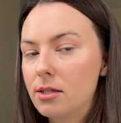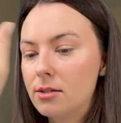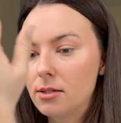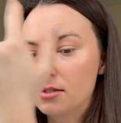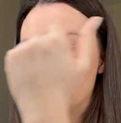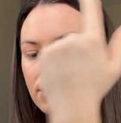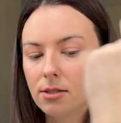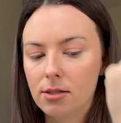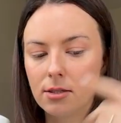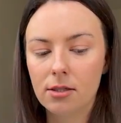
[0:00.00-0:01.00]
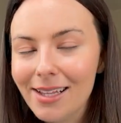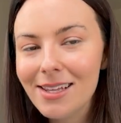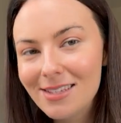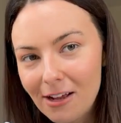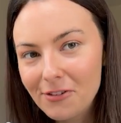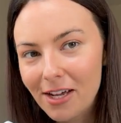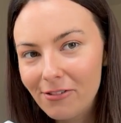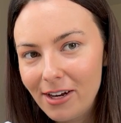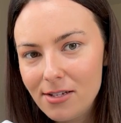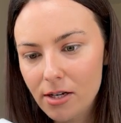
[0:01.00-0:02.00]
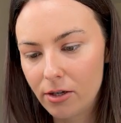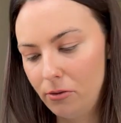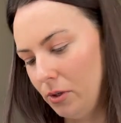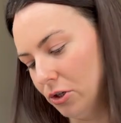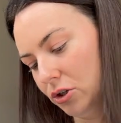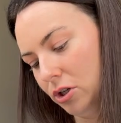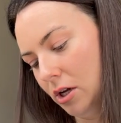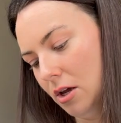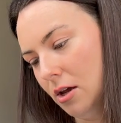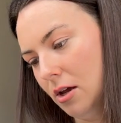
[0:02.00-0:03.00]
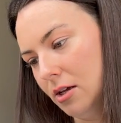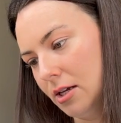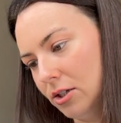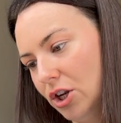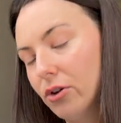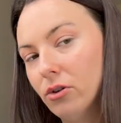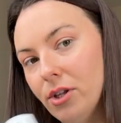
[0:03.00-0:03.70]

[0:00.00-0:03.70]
the self tan eraser, which is actually good.